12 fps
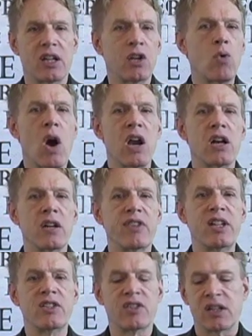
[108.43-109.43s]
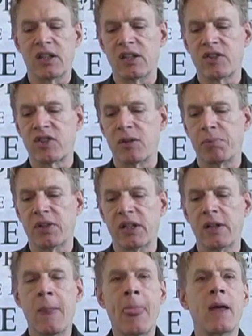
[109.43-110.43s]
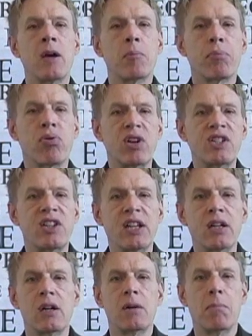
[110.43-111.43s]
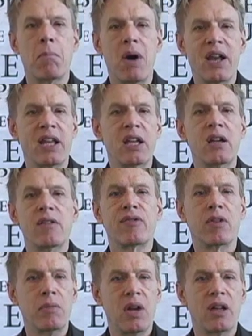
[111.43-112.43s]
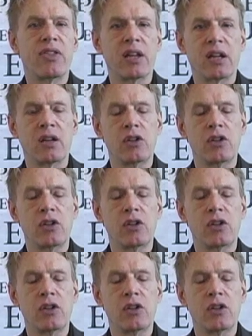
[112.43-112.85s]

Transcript: And quantitative easing is simply printing money from nothing.